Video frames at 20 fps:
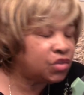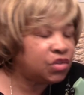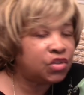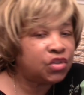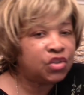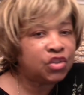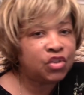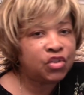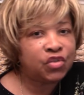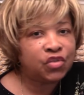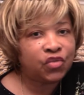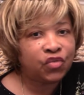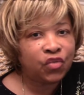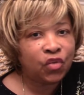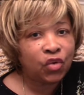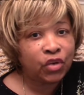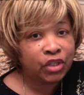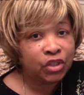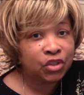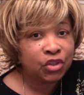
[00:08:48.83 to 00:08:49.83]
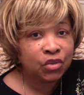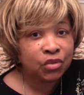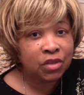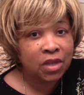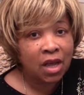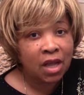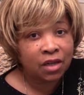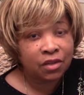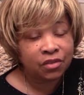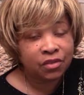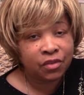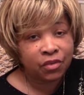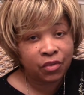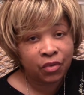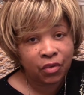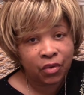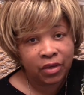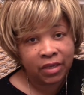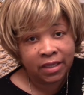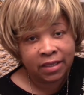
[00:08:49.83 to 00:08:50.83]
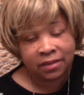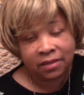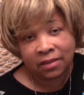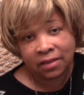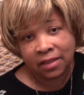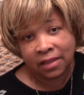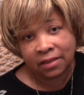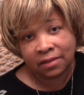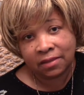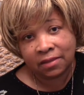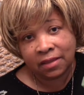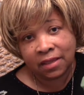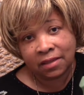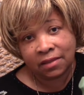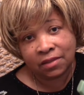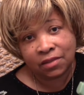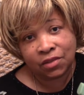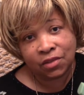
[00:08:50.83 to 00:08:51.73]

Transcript: to $42.38.